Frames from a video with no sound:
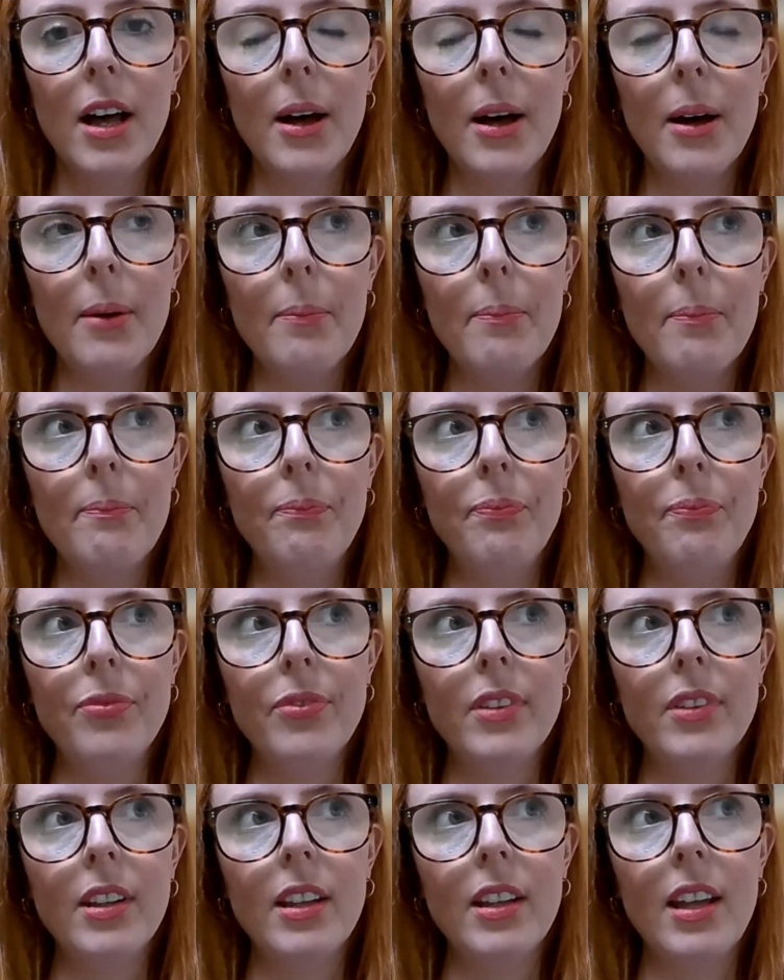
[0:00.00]

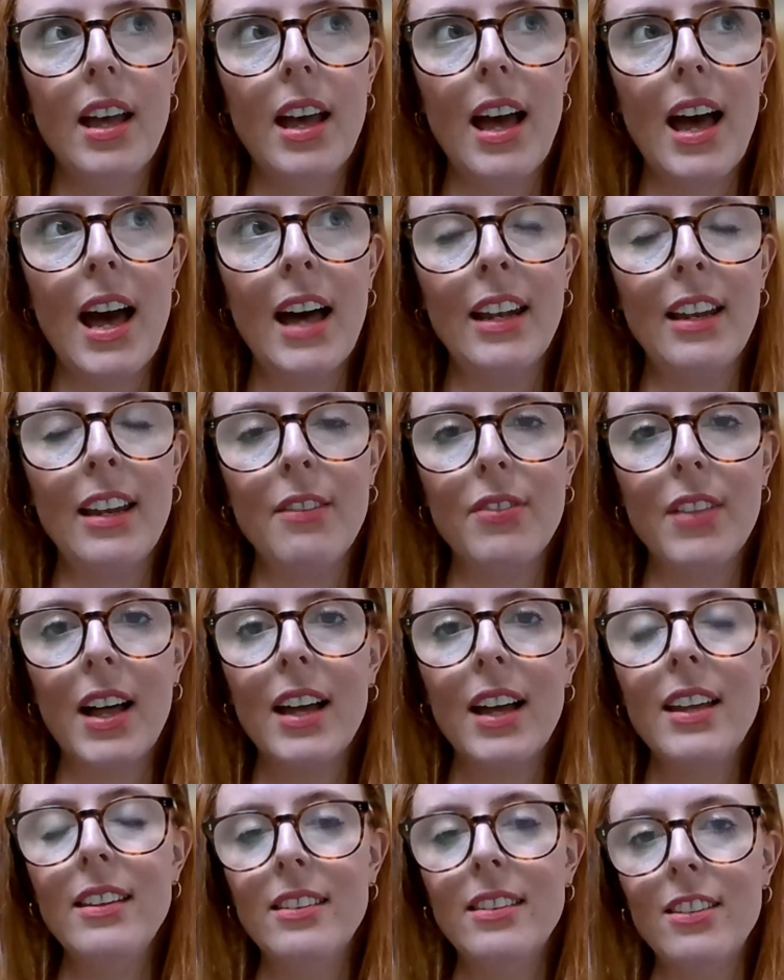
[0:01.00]
And if
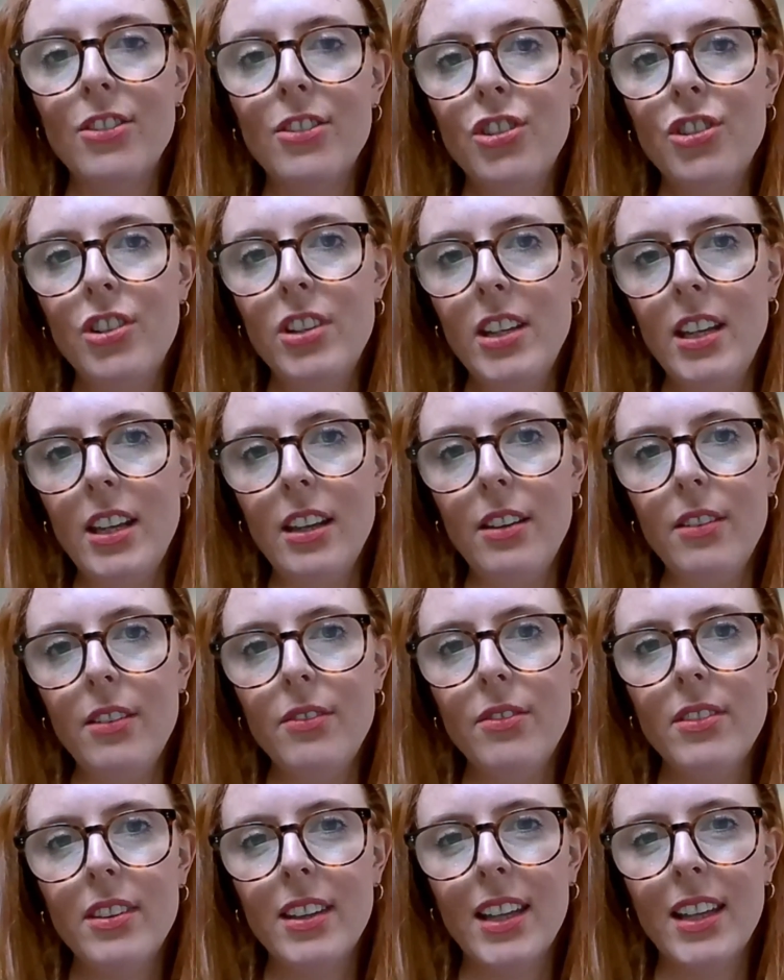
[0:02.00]
that is
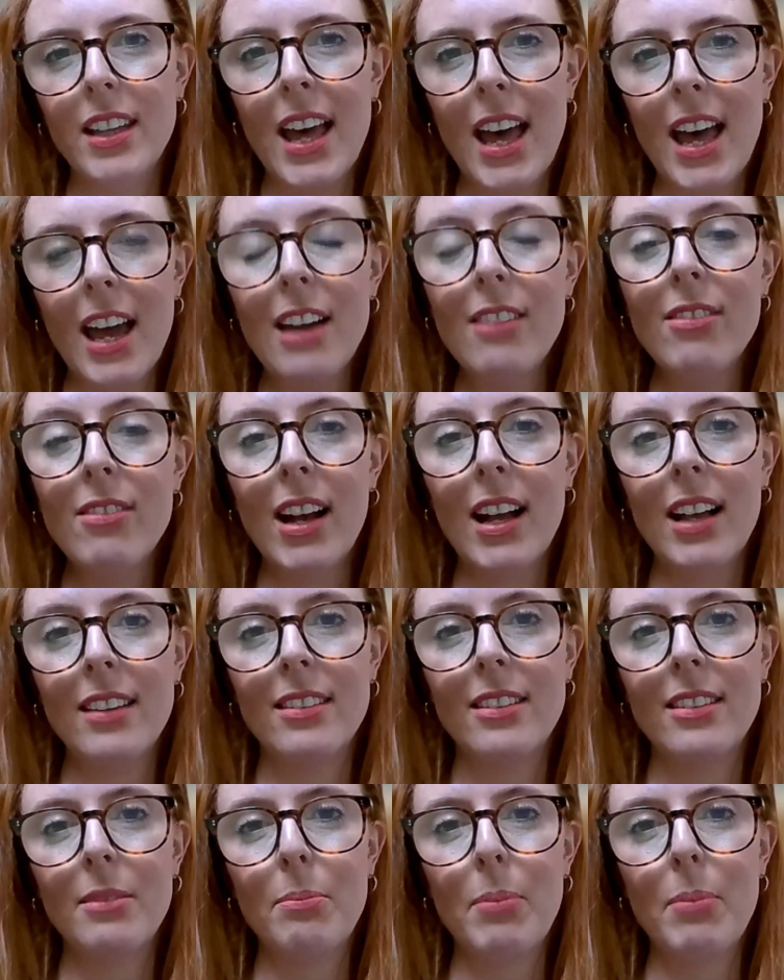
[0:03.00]
achieved, the carer
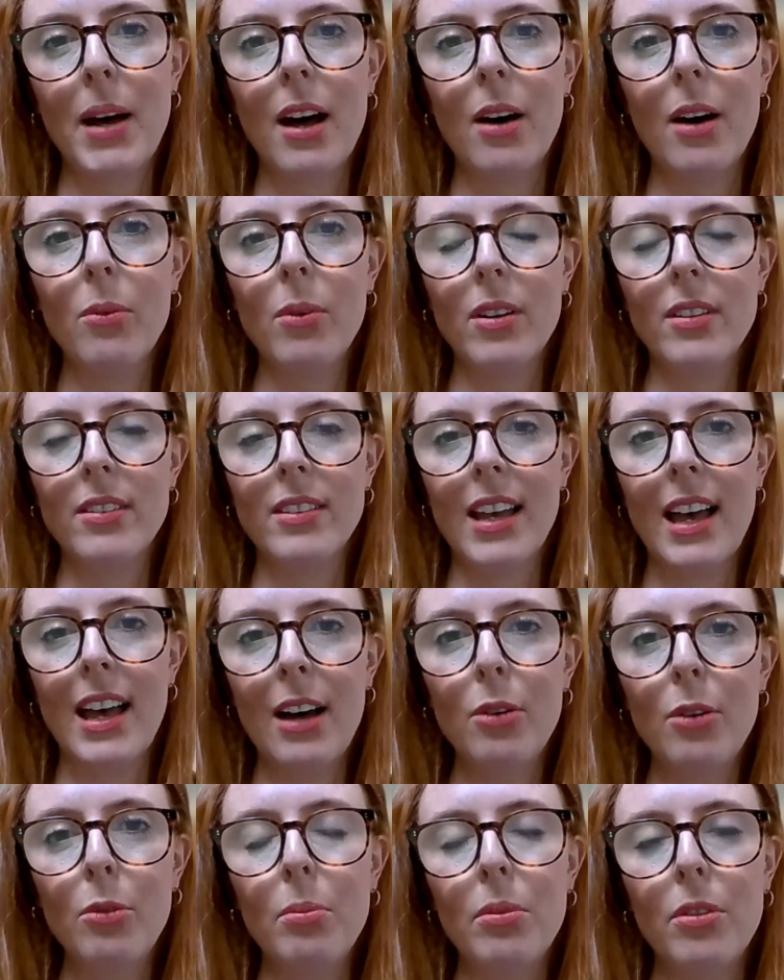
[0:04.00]
has the power to
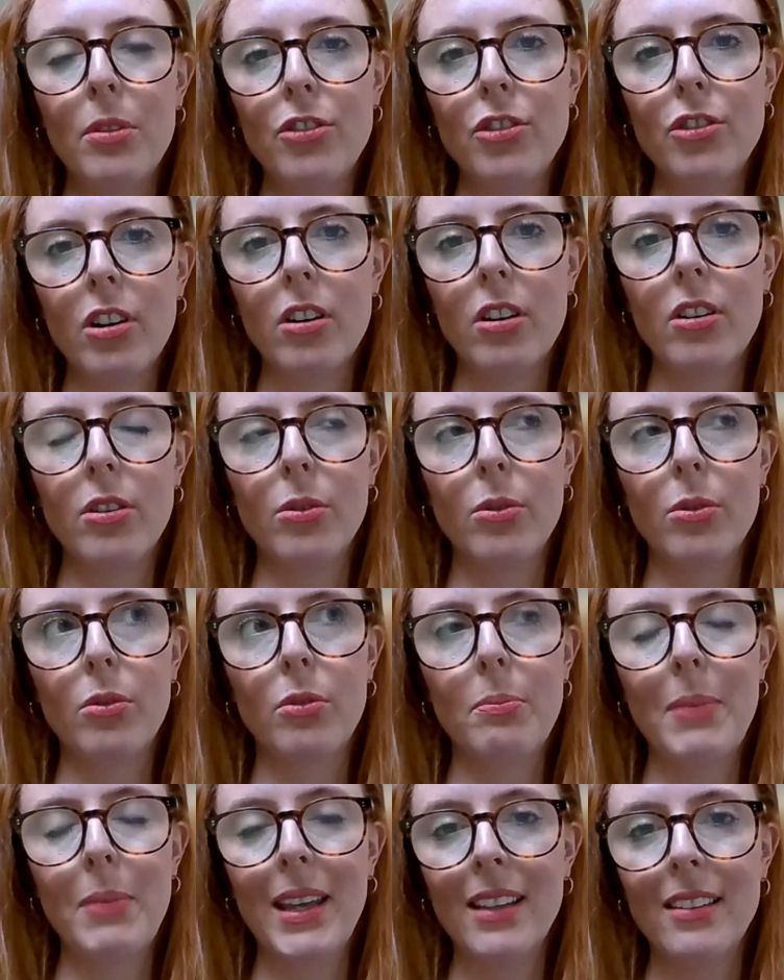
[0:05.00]
help the
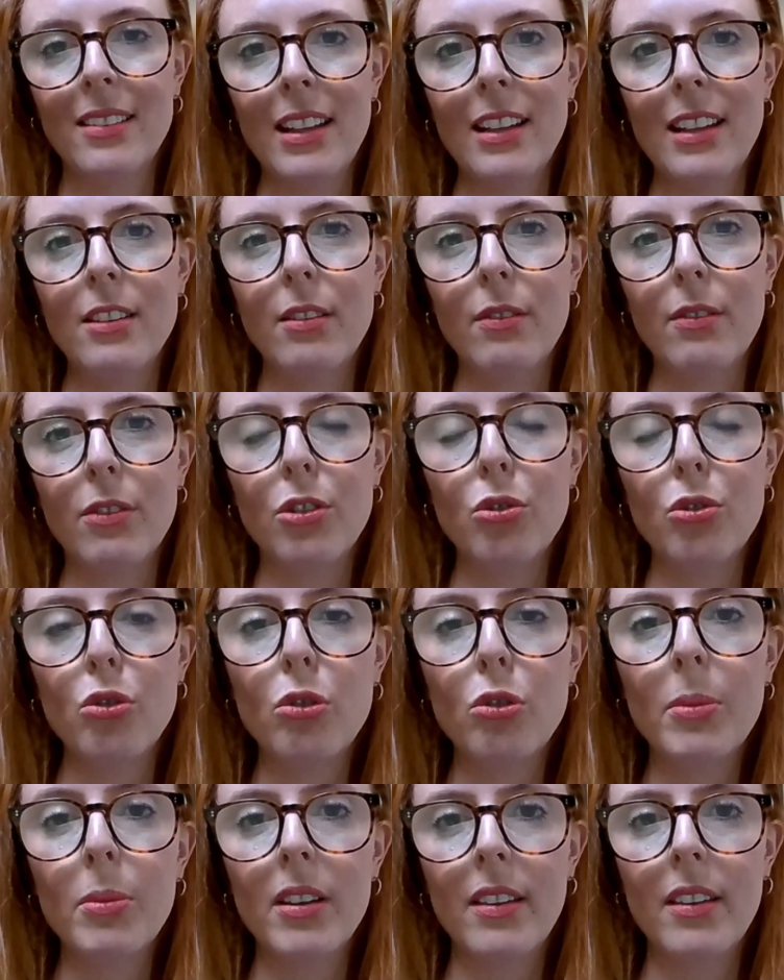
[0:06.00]
child make sense of the
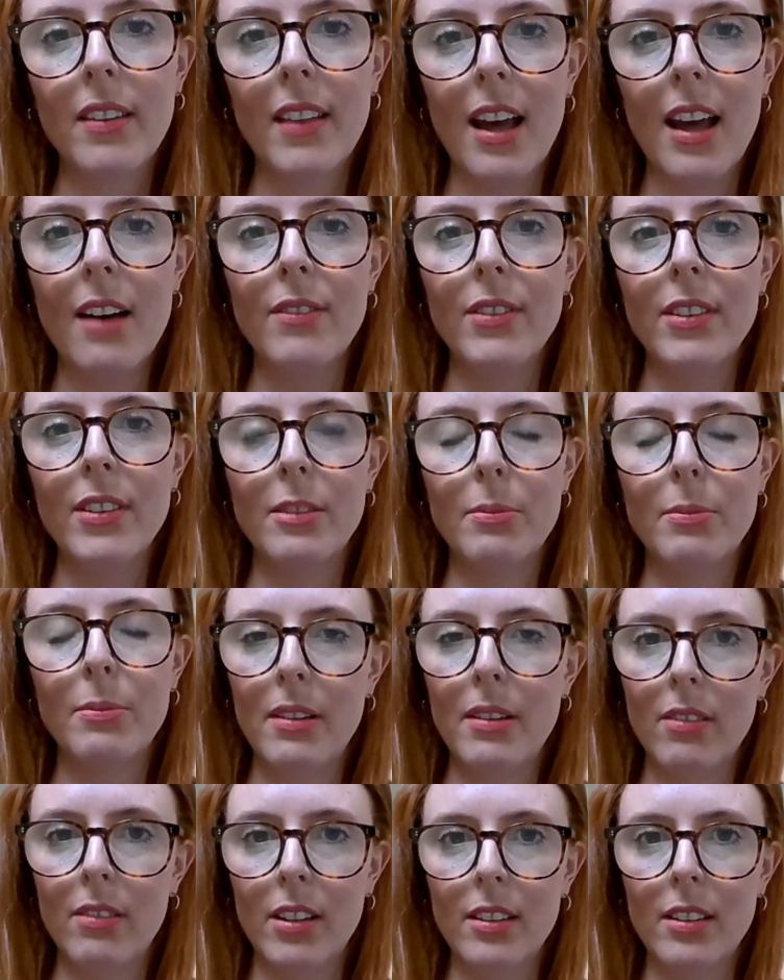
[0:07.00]
trauma that they have
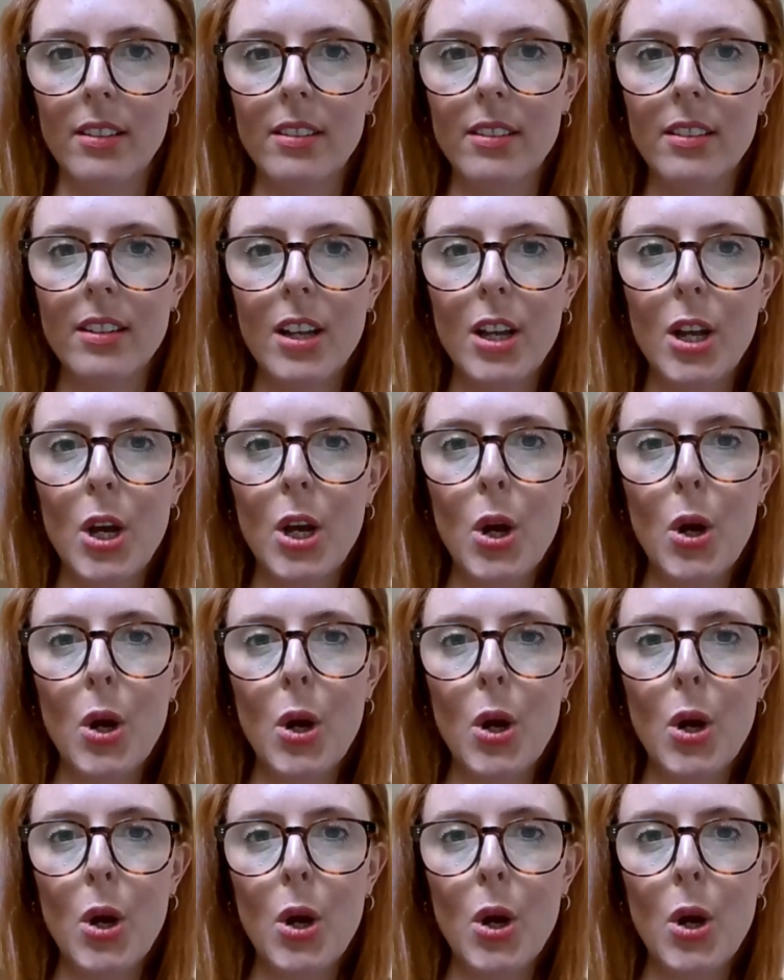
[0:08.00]
experienced,